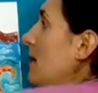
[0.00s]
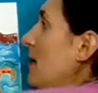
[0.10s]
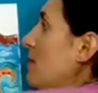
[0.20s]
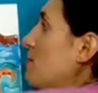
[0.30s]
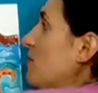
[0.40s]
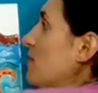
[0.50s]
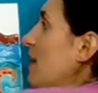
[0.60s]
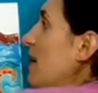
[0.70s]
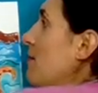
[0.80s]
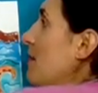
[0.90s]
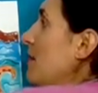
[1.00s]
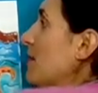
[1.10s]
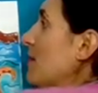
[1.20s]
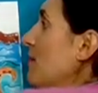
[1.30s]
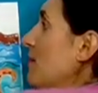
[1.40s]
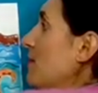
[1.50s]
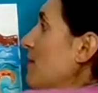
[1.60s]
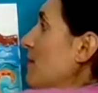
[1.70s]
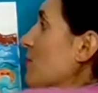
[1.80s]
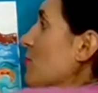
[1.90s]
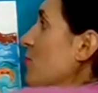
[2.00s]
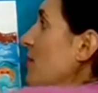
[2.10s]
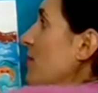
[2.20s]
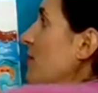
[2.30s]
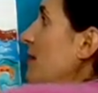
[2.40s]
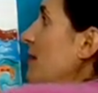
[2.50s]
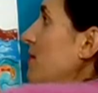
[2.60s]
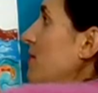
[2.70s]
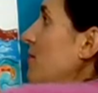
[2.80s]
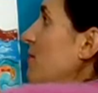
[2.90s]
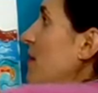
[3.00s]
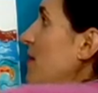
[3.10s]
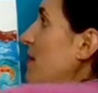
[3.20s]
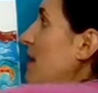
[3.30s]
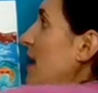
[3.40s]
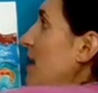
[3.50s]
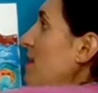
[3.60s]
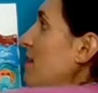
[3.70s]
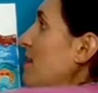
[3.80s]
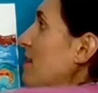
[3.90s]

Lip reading: And I'm just taking my time with my brush strokes to make them very neat.